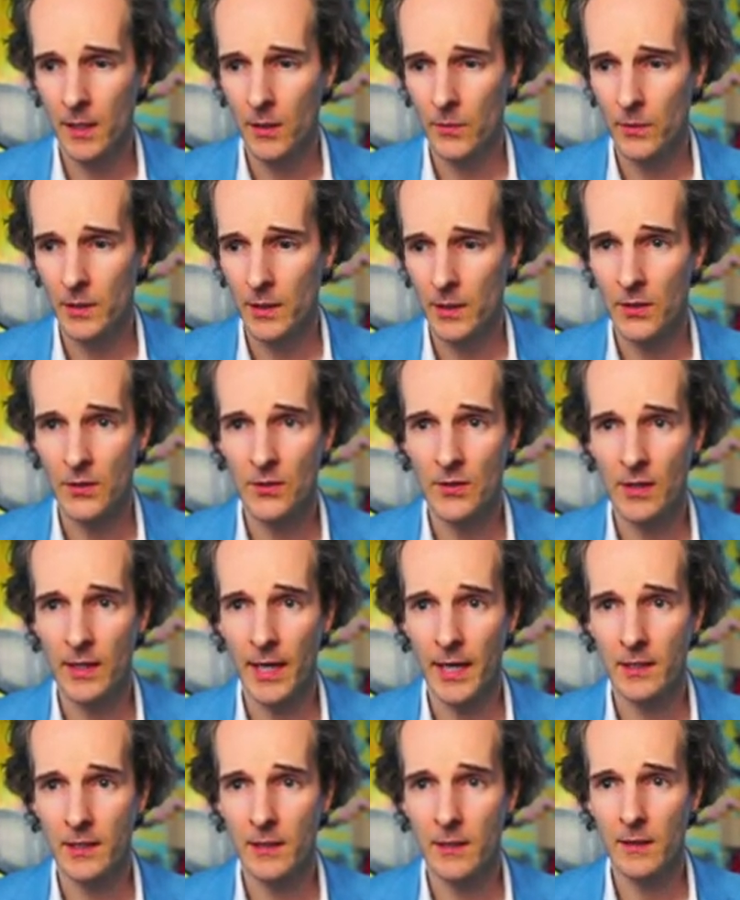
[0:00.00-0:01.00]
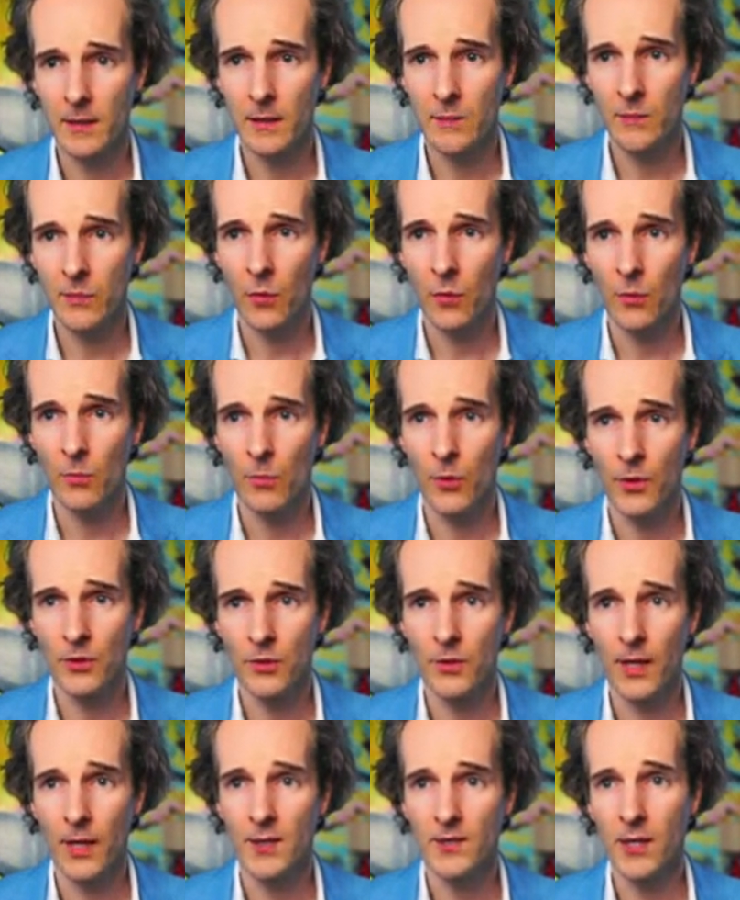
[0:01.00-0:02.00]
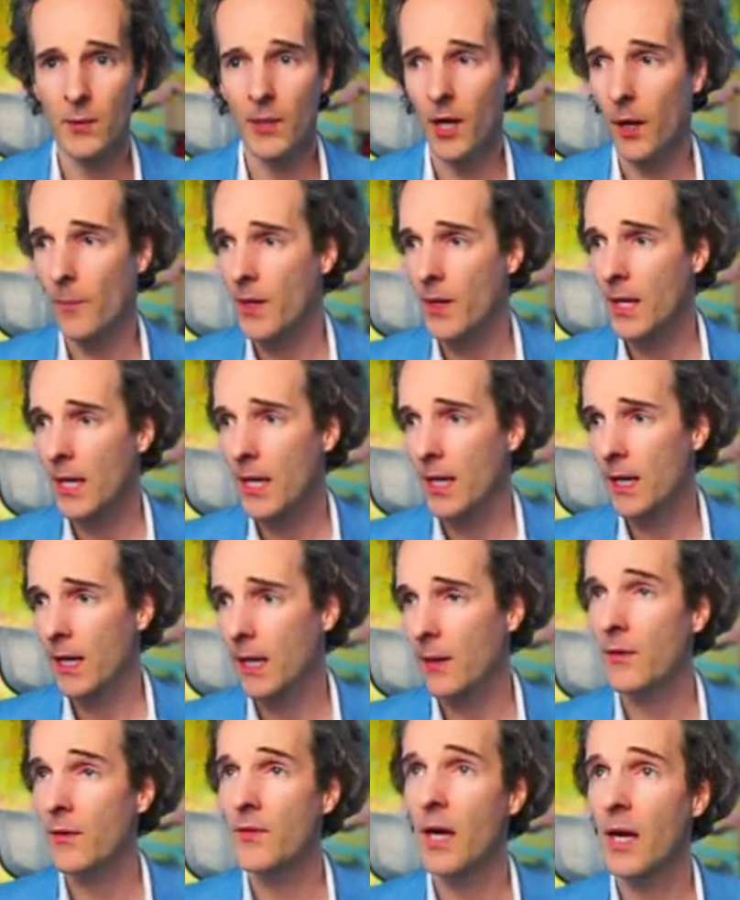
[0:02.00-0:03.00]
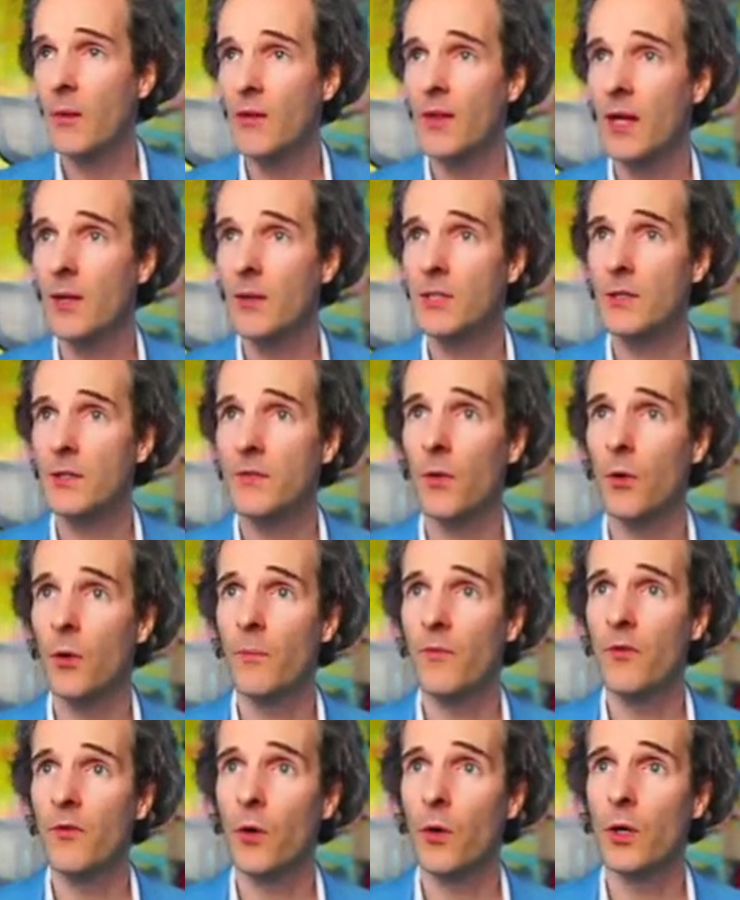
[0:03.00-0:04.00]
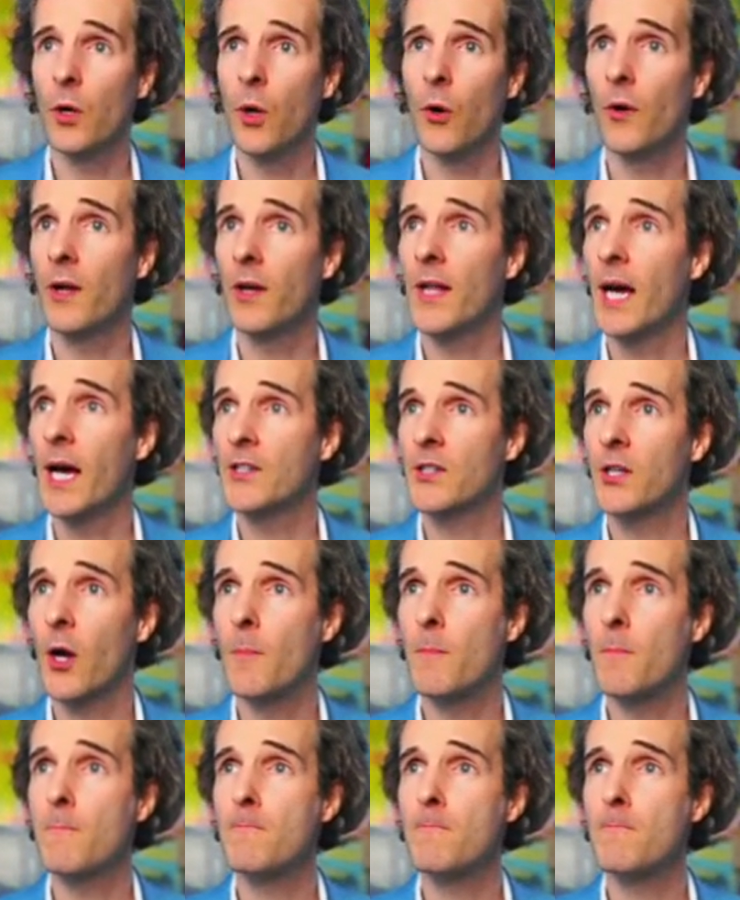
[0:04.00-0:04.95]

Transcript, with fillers: I need to select more more trades. Here we go. Uh, there there is the full full glory there. So.